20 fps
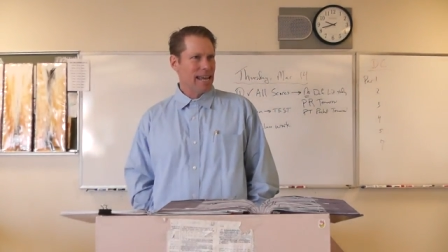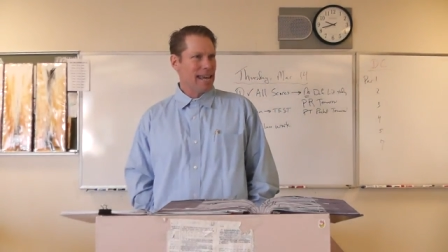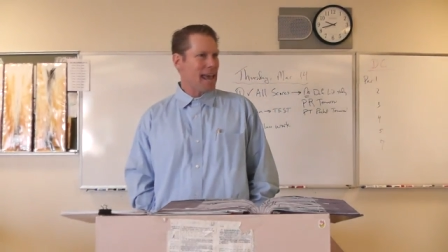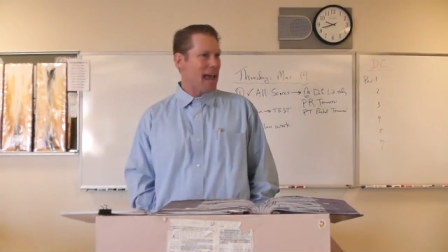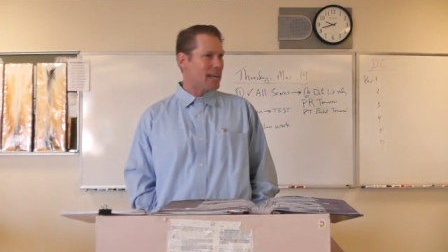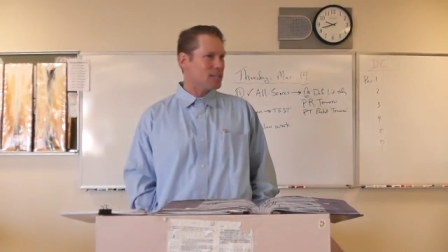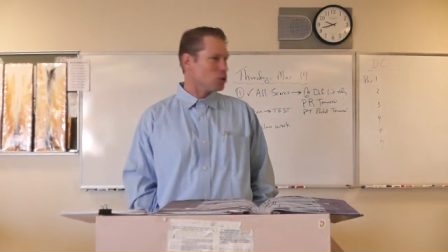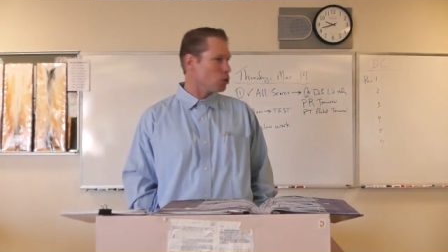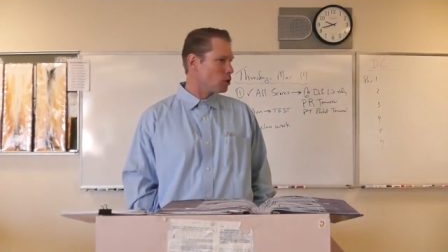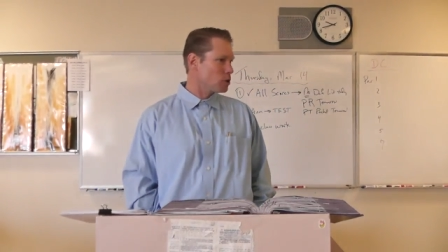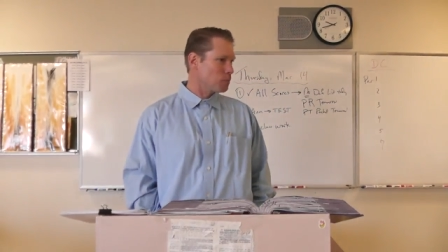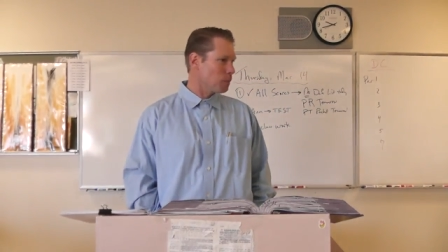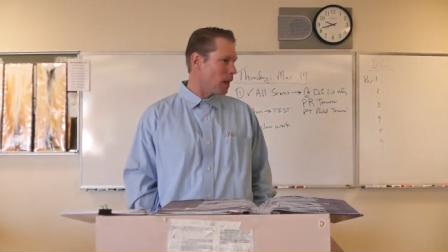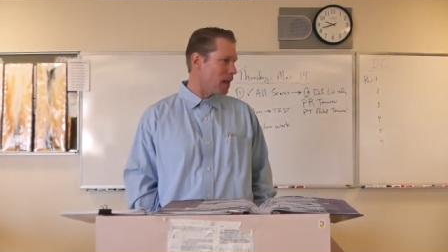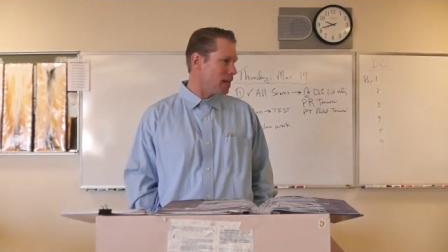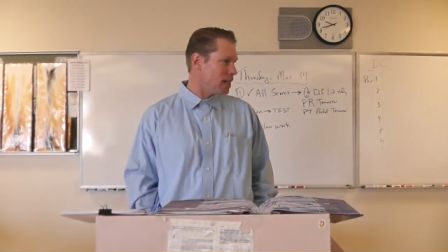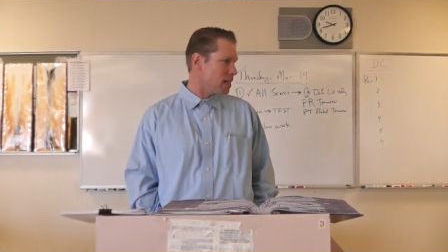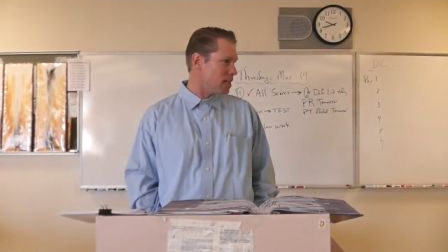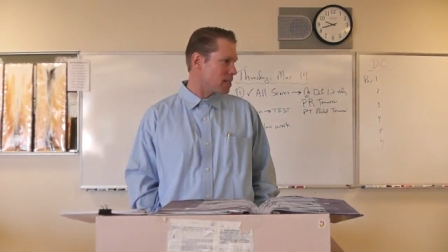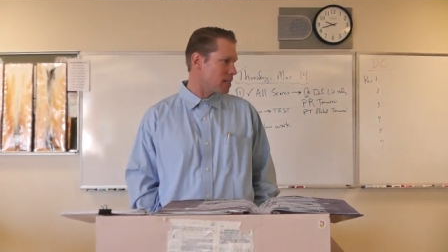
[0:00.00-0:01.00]
He has to
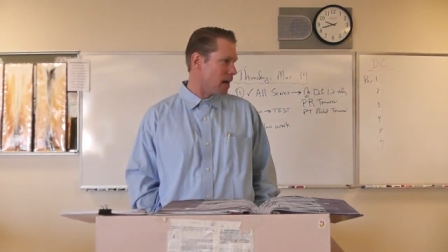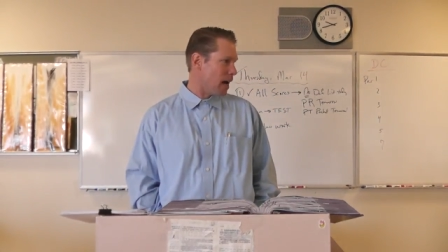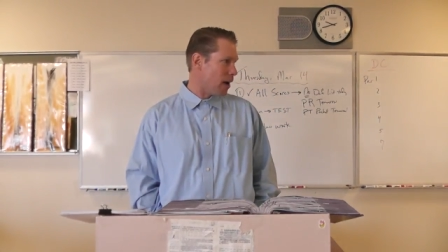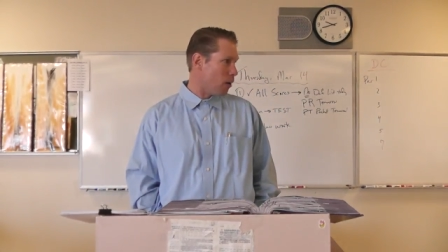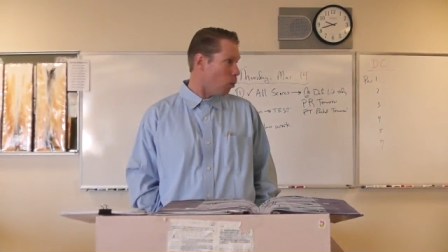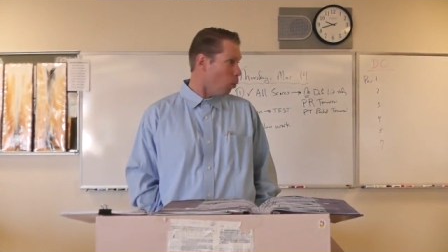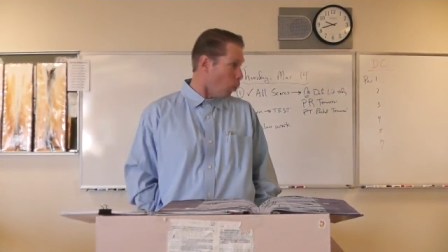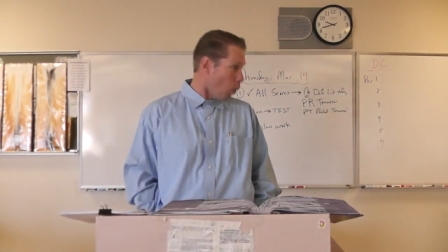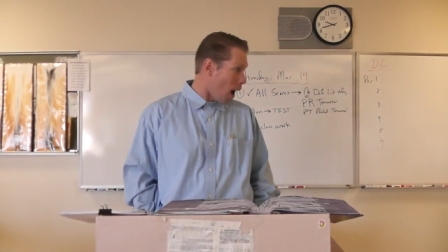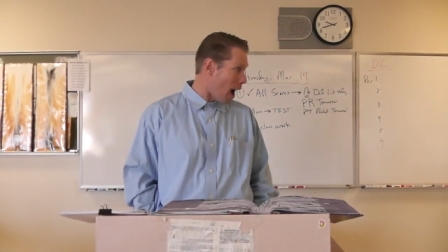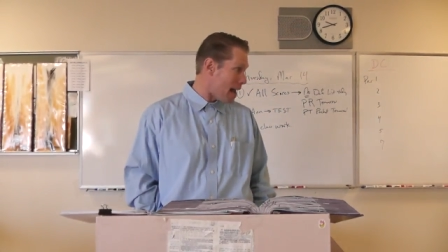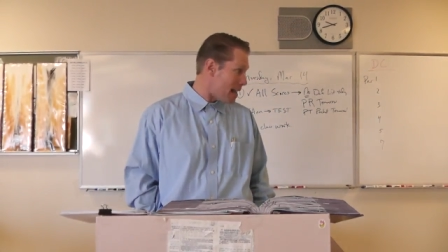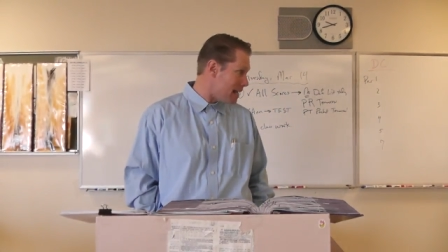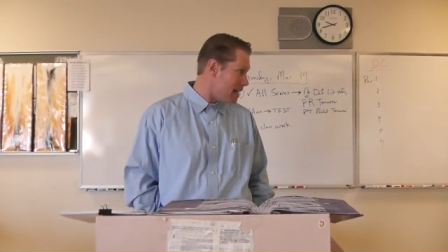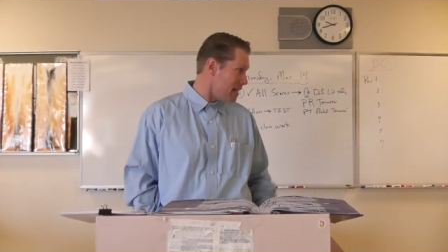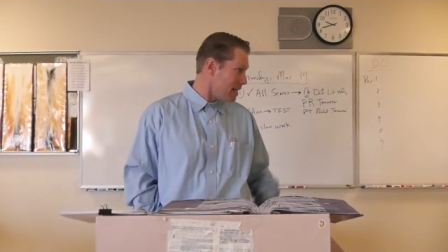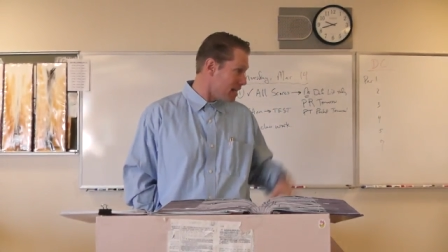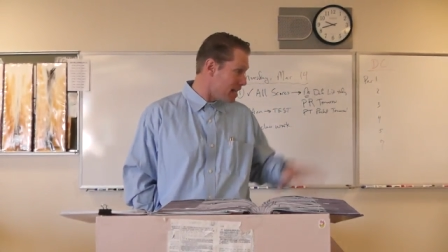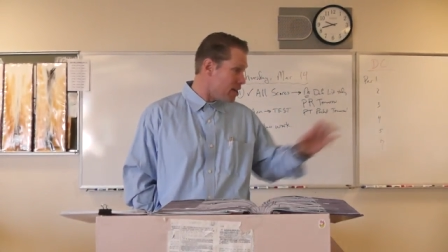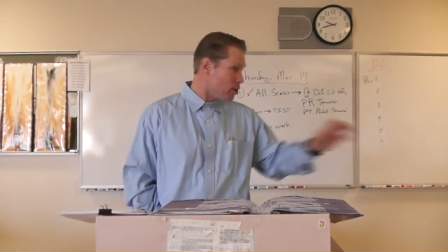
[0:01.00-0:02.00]
explain to this guy why it
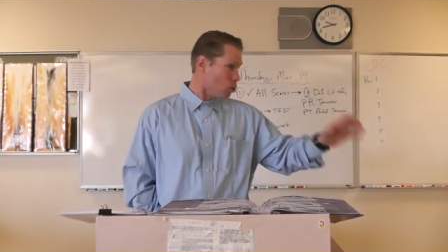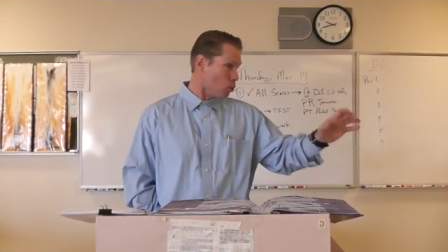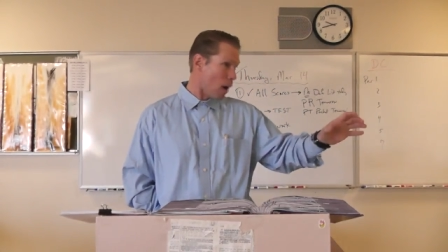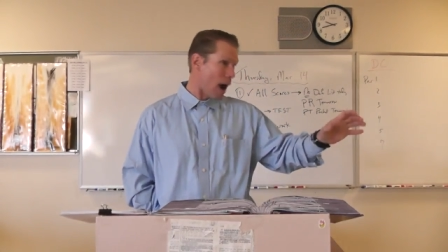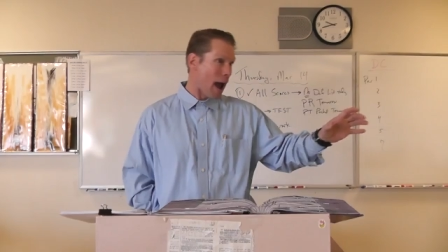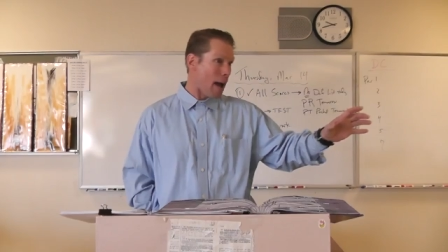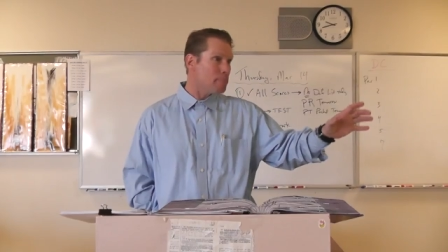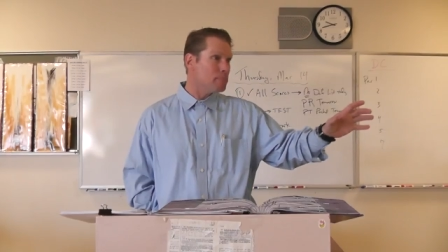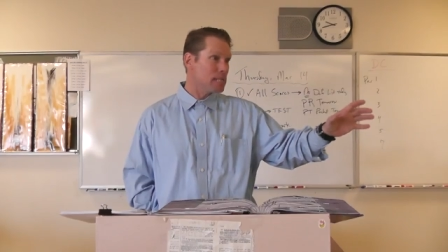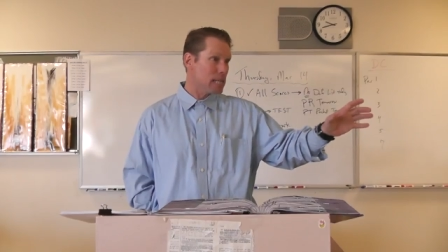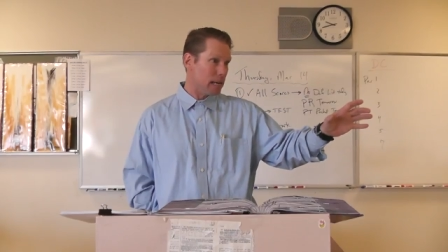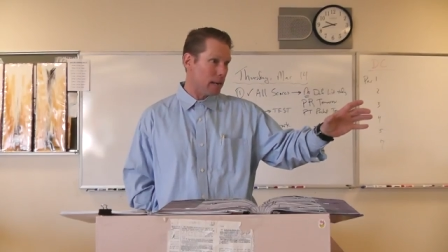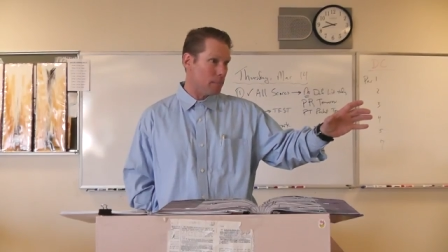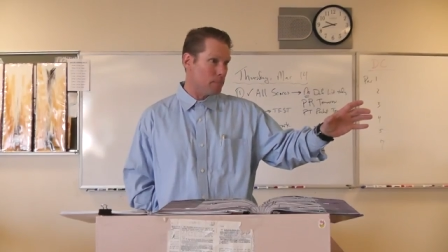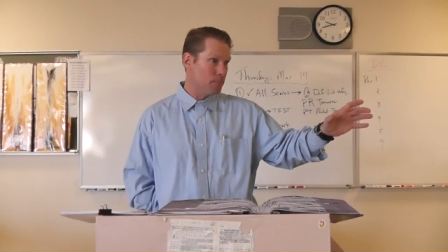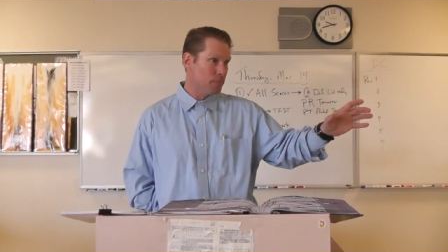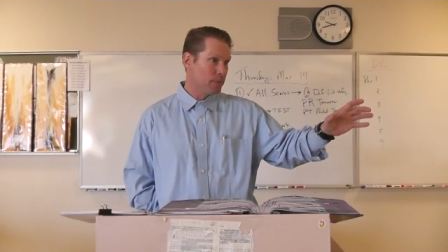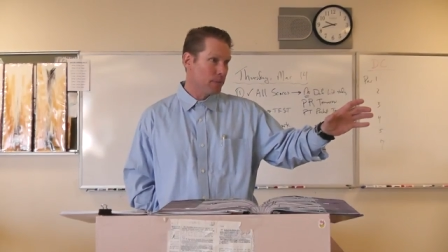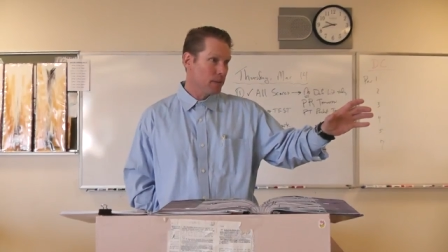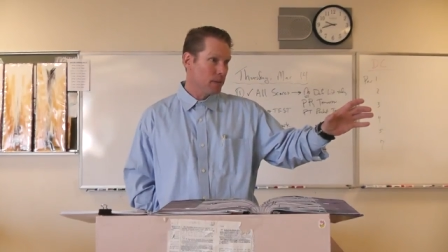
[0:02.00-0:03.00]
is he grabbed
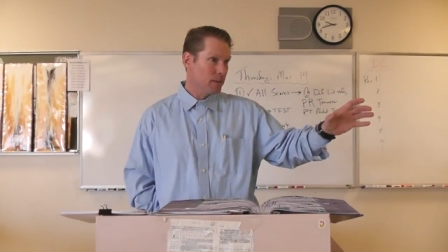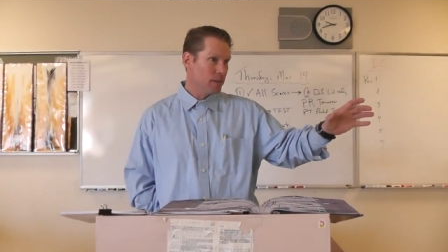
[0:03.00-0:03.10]
him,